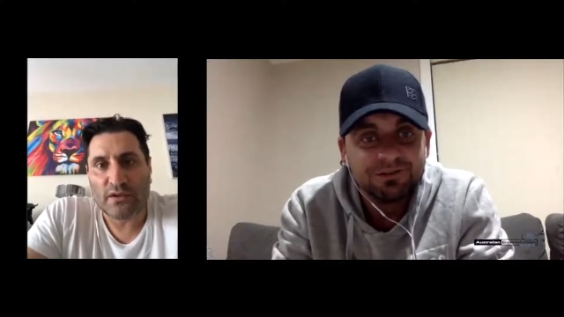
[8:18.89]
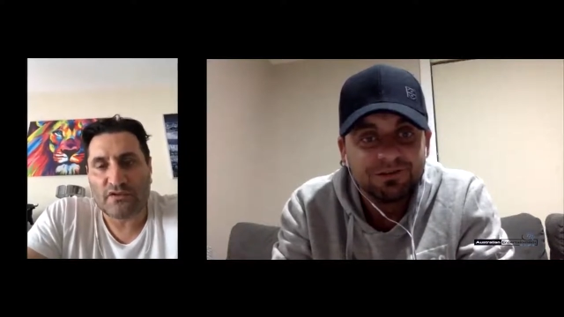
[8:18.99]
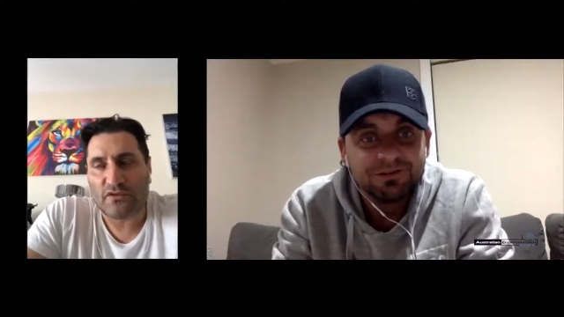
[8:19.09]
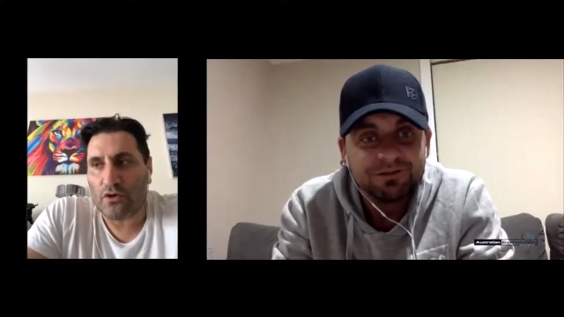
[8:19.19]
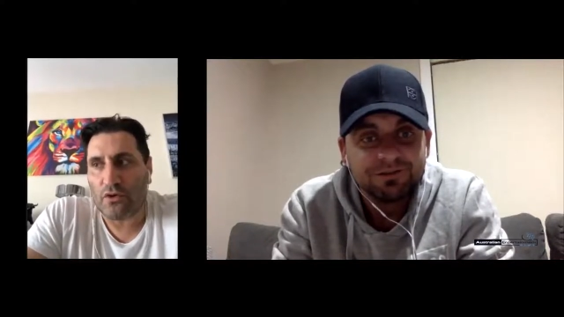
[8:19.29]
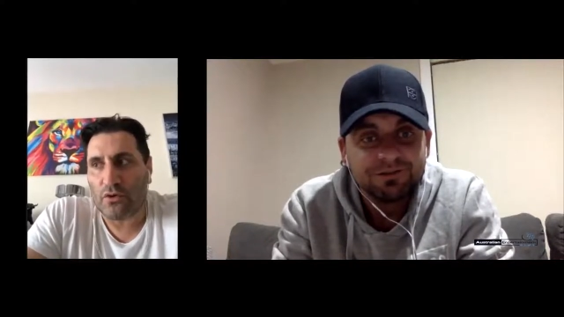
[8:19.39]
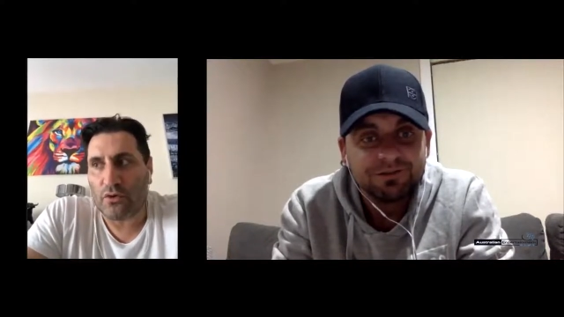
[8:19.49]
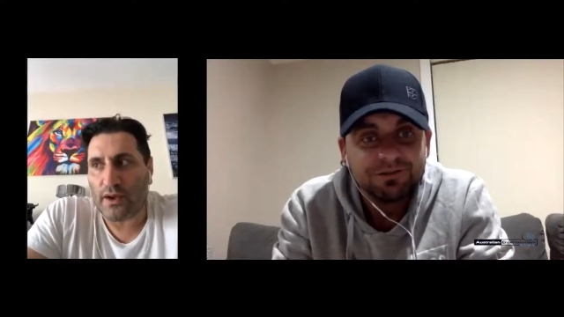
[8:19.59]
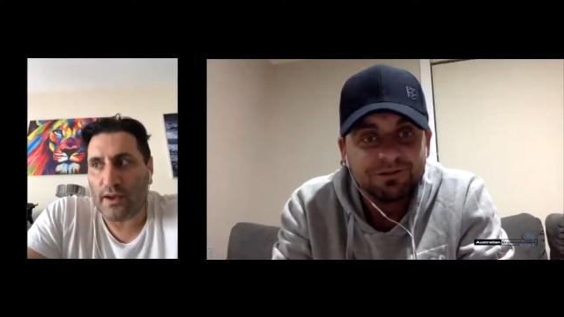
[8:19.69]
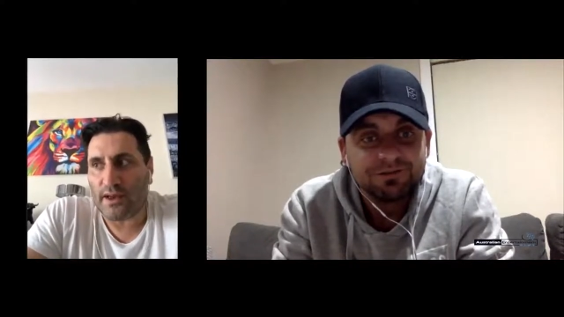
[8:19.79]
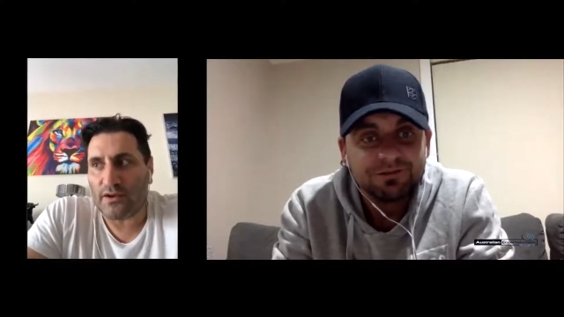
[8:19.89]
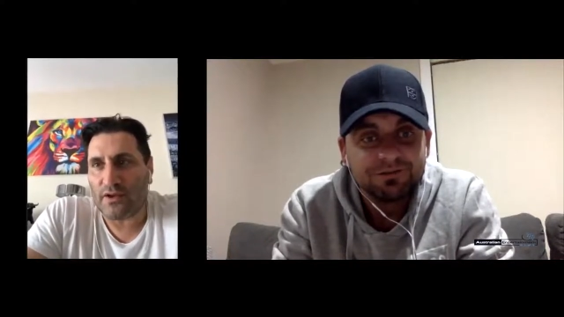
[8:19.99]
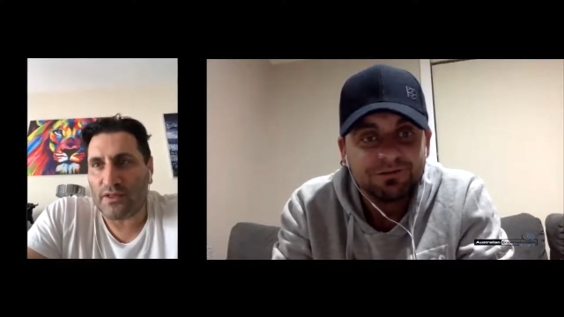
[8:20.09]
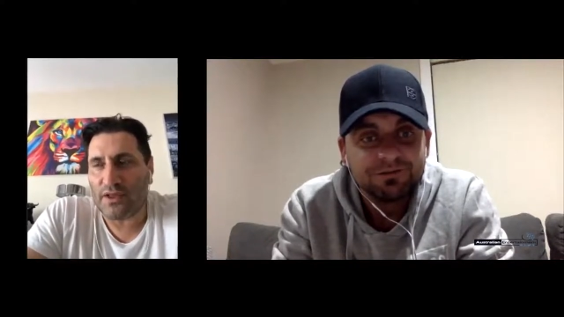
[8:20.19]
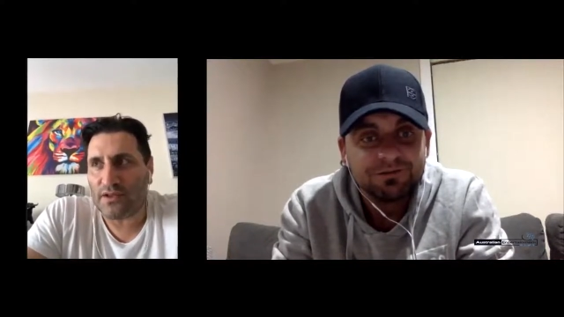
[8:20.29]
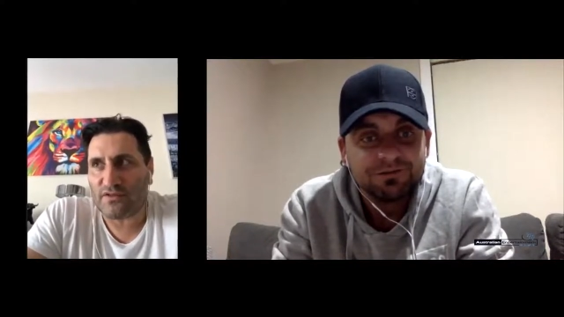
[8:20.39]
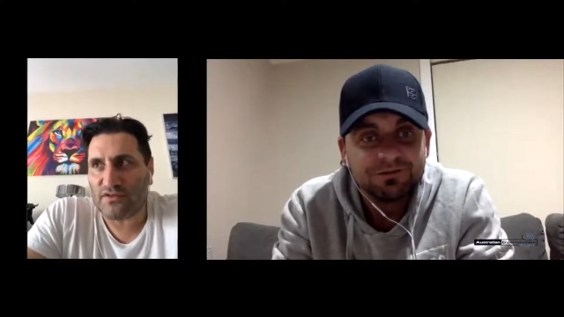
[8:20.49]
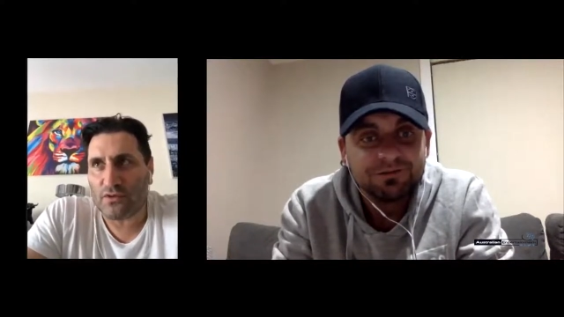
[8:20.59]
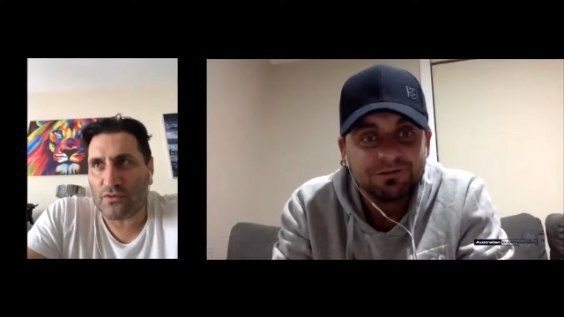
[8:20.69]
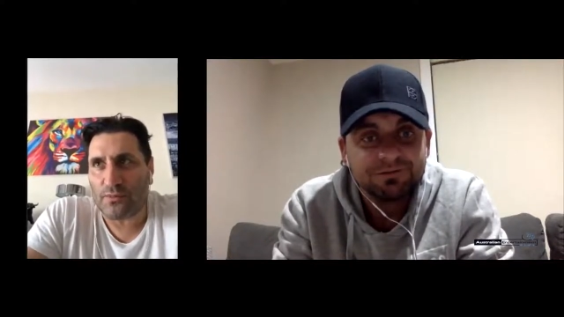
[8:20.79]
Speaker 1: So, and I think
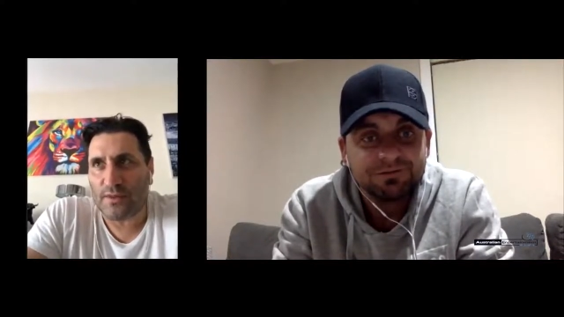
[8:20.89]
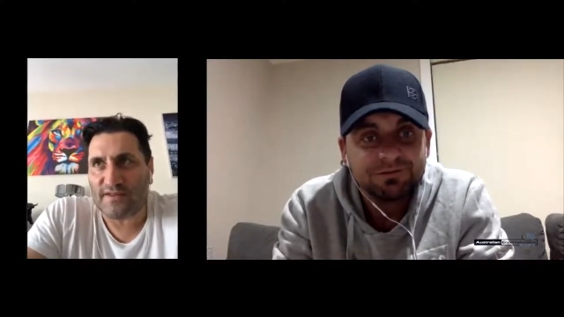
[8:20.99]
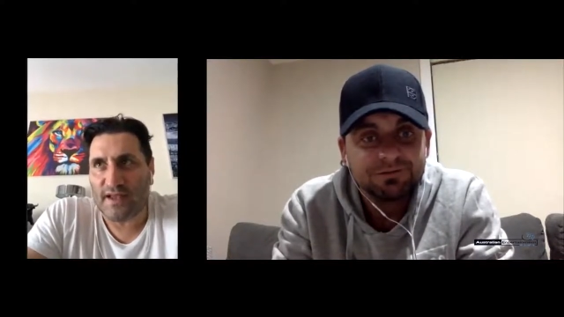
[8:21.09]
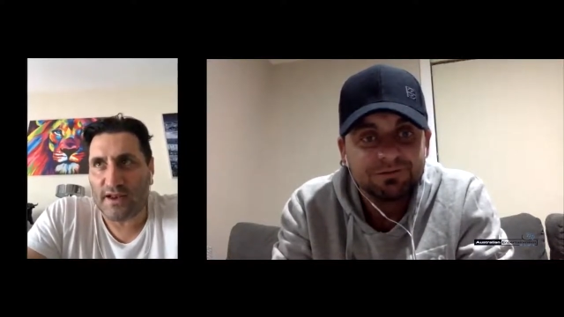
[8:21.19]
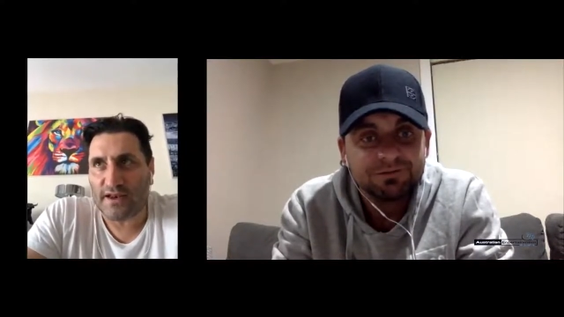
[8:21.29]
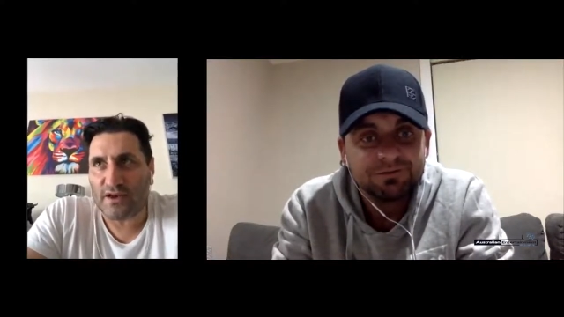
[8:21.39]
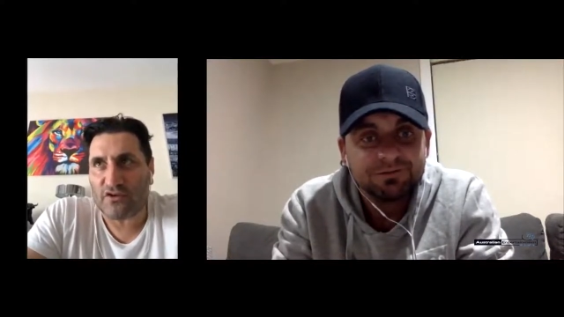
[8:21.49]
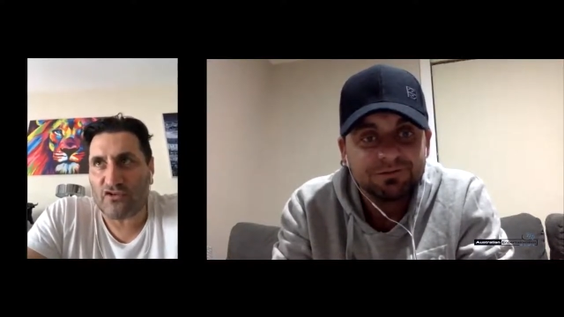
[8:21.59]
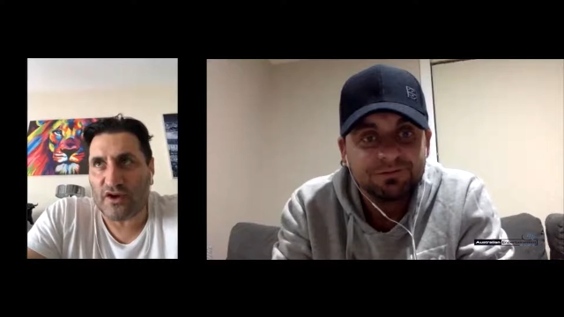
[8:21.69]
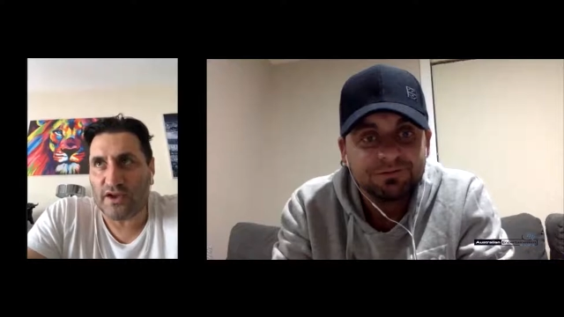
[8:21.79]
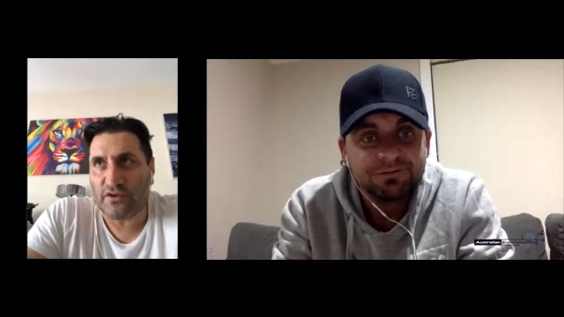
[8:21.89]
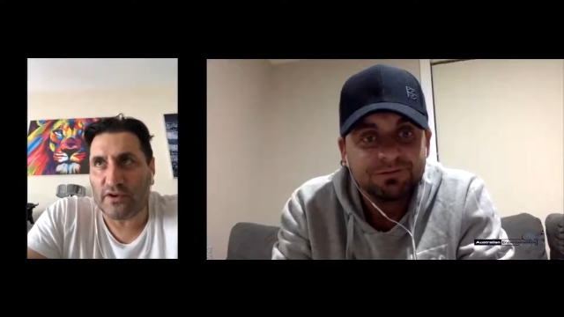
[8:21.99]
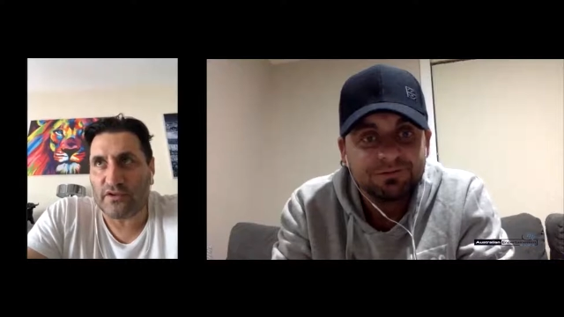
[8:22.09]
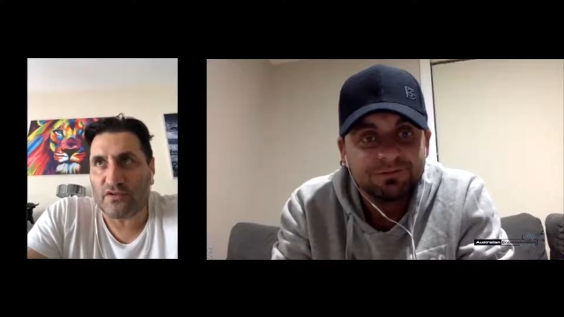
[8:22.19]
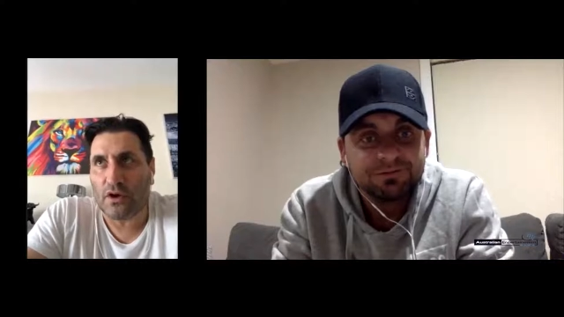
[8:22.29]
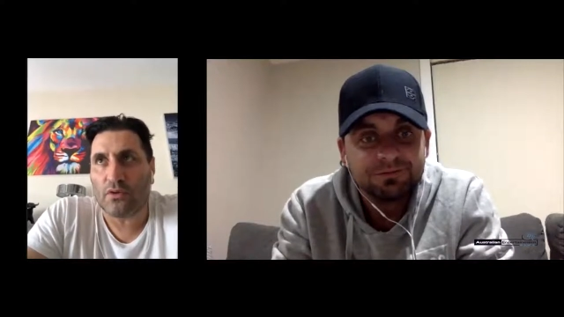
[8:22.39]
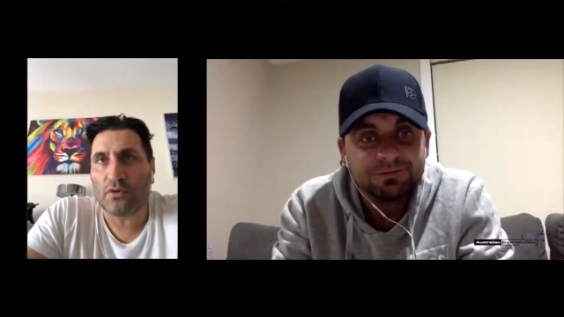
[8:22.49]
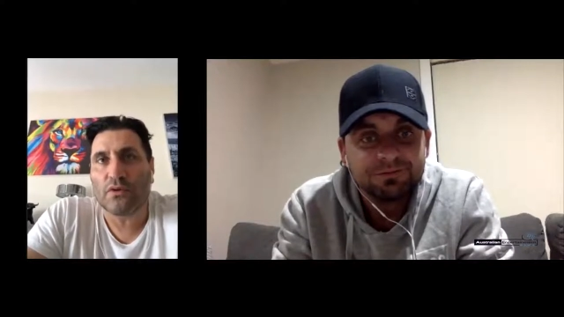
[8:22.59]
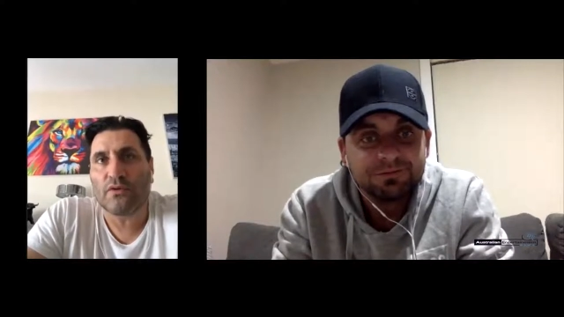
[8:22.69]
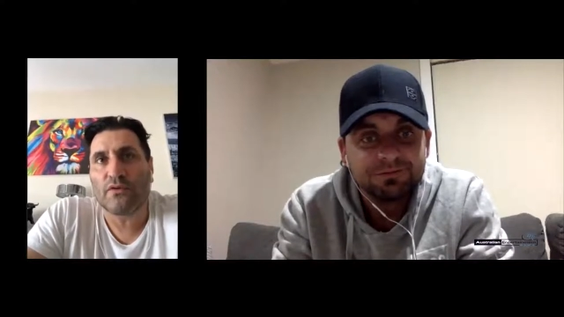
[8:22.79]
still the mentality in Australia is oh